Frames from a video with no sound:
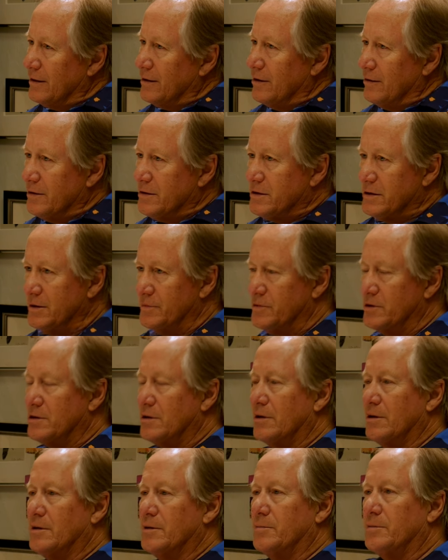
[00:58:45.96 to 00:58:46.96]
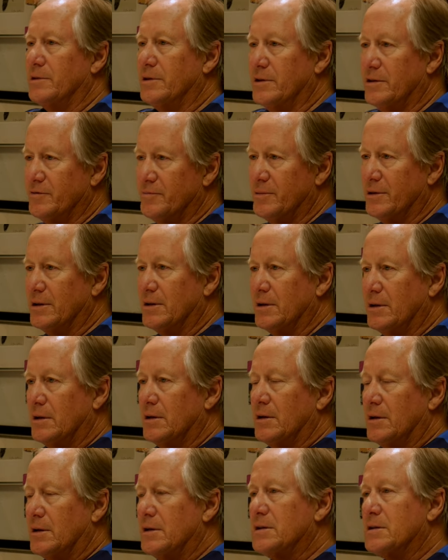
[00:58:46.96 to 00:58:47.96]
no, oh, it seems yeah. it's hard to believe, but yeah.
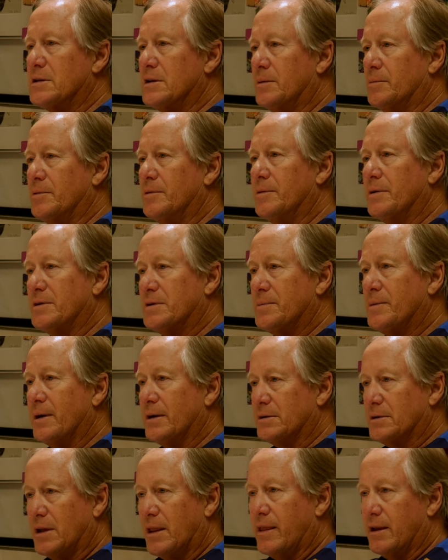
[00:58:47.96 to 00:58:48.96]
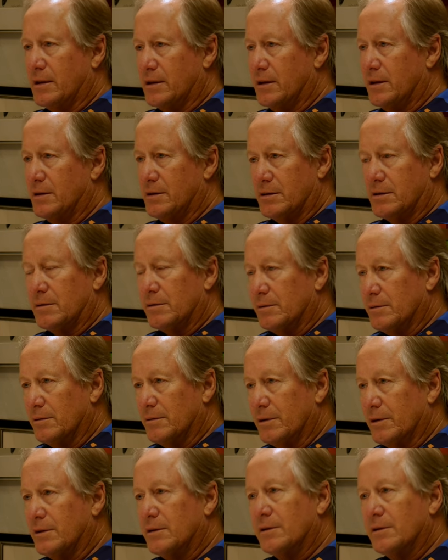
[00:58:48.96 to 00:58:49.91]
in some respects, I think that is true, right?